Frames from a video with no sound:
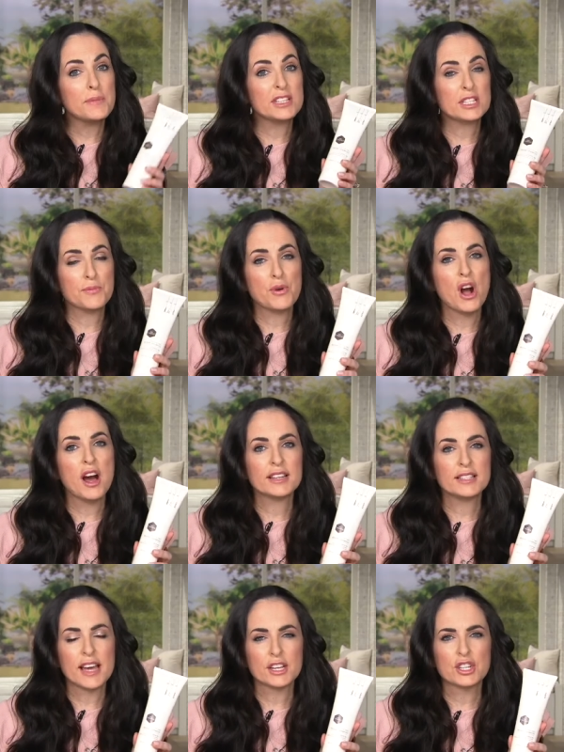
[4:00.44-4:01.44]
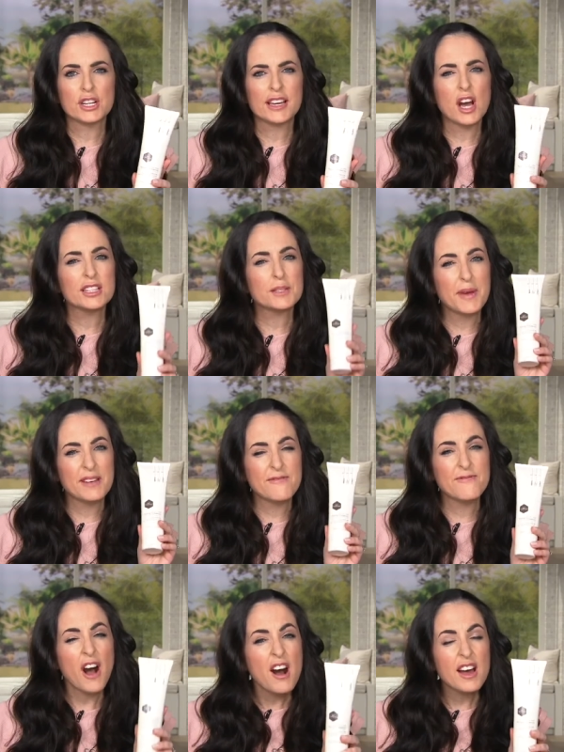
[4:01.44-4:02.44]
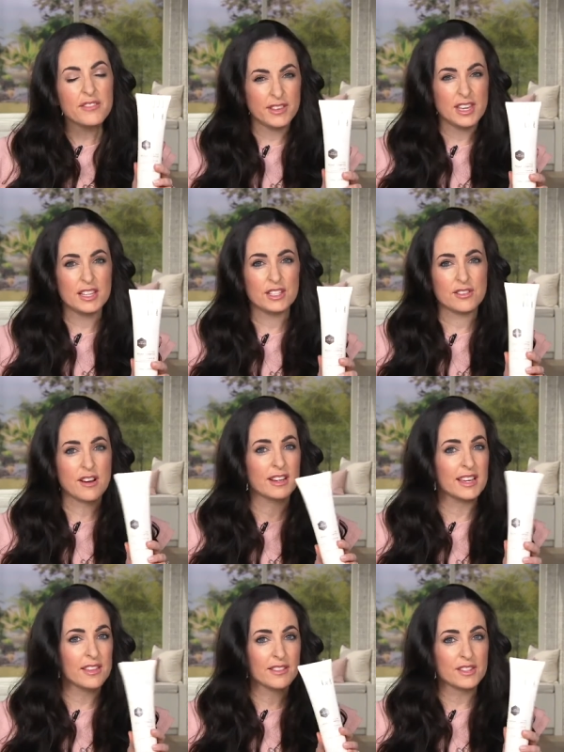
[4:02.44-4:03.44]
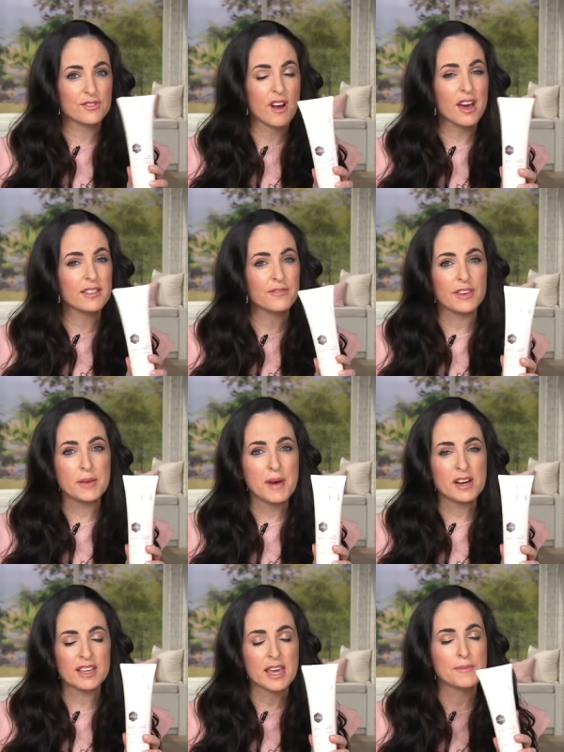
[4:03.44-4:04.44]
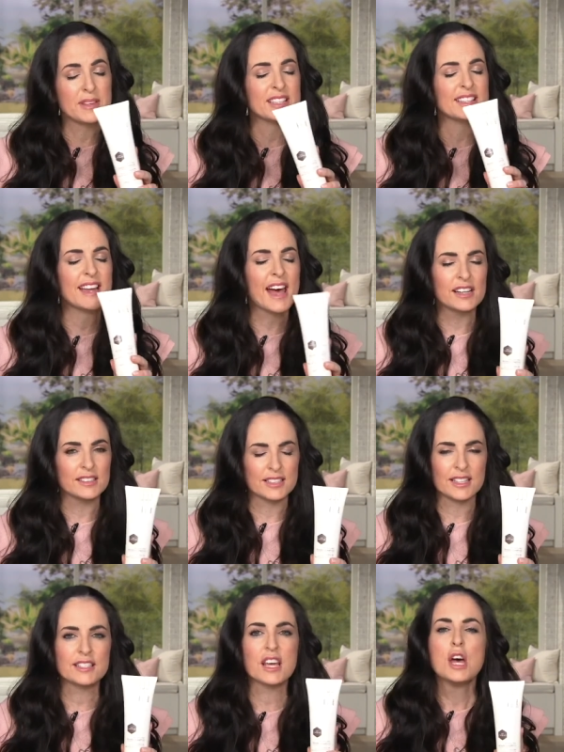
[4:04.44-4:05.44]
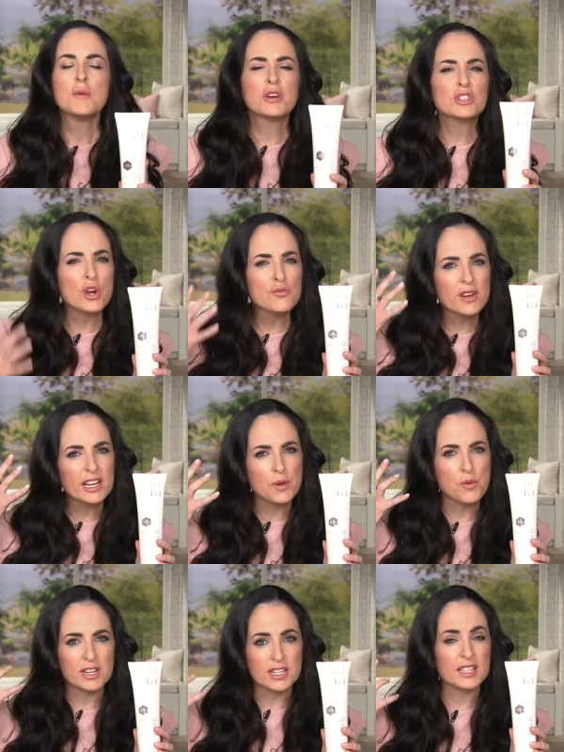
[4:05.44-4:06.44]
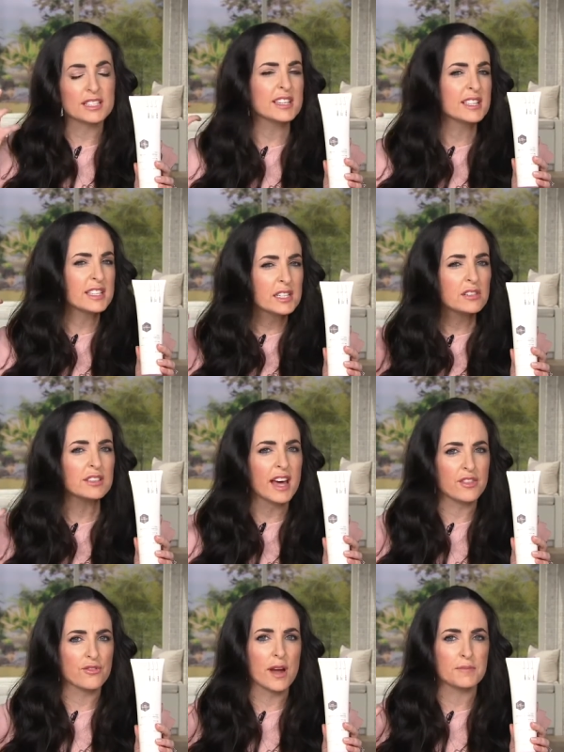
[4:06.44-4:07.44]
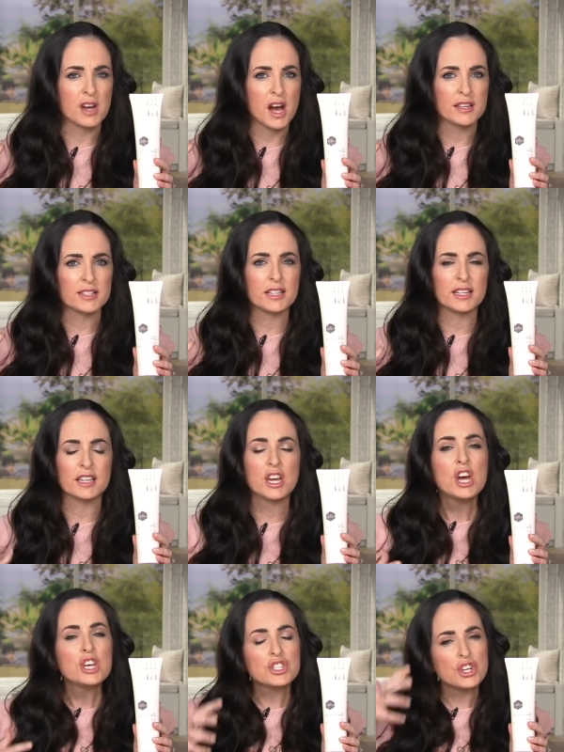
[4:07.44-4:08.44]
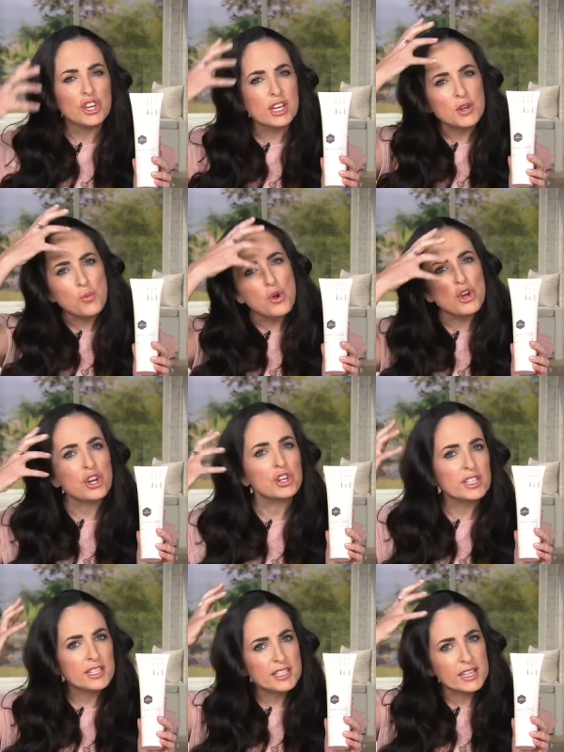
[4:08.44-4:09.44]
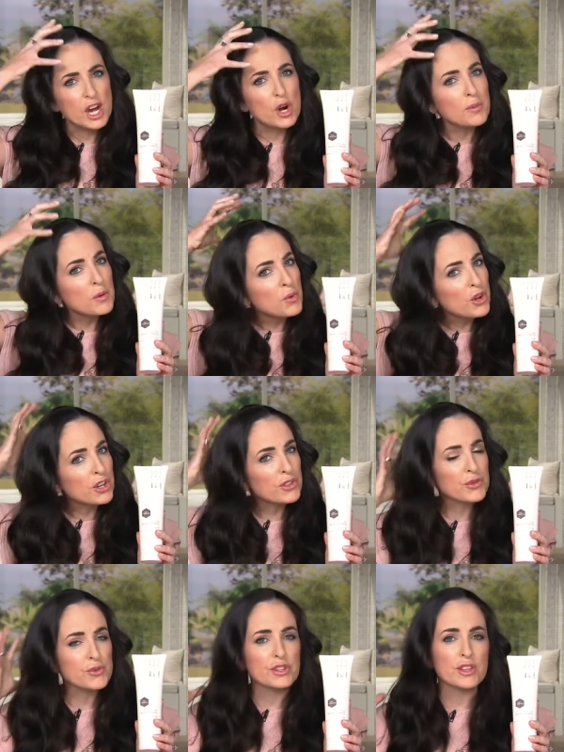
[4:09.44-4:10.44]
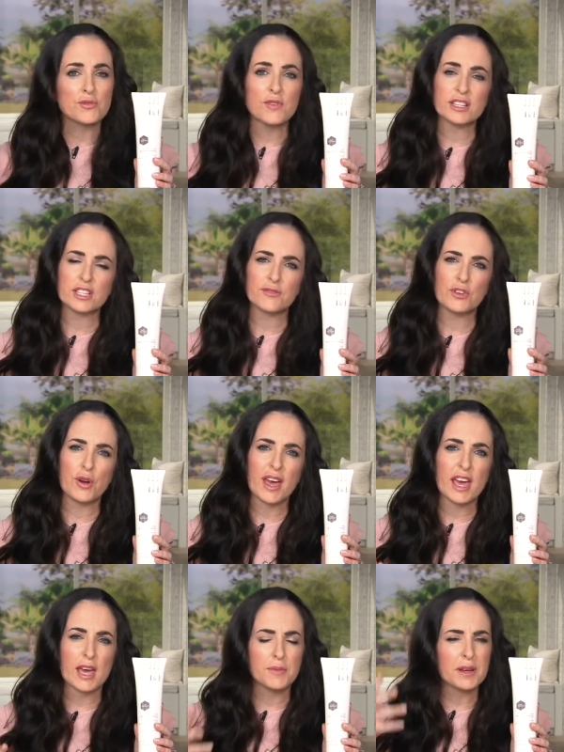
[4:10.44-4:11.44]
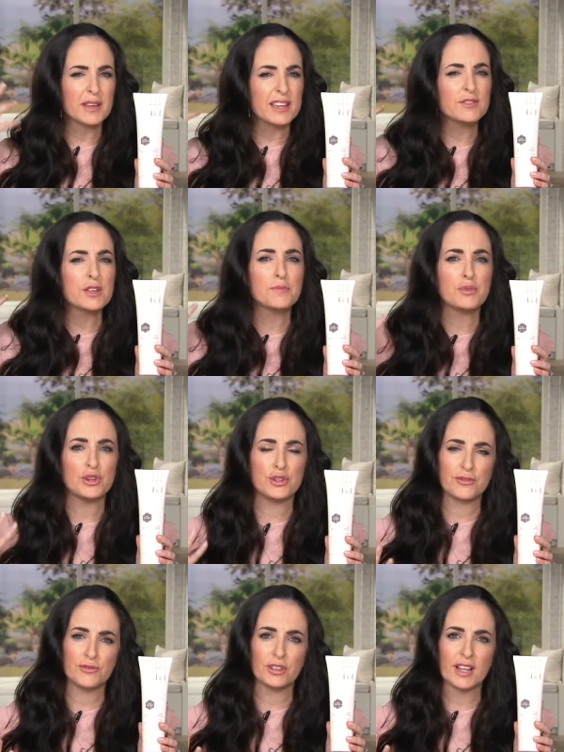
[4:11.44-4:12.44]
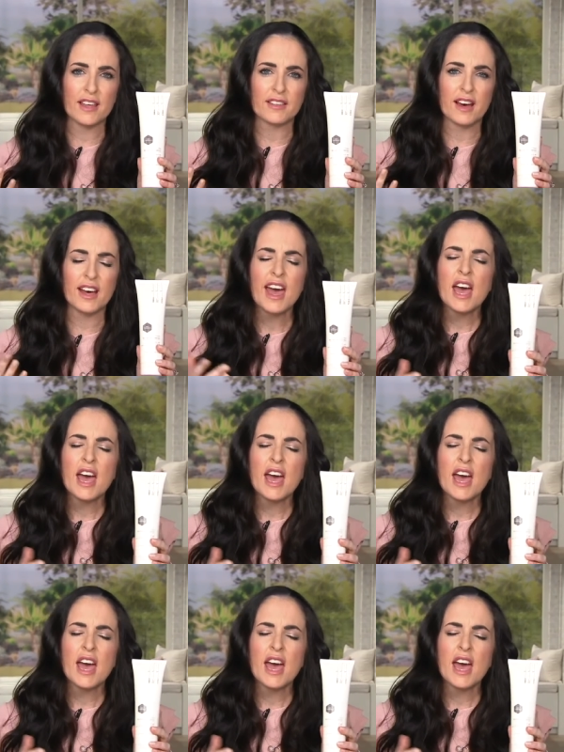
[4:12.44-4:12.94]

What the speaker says: be surprised actually. I spent 5 years trying to get this right. The female chemist nailed it because I really wanted it to still lather up nicely. So you're going to work on your scalp and work it through to the rest of your hair, but it gives a beautiful lather.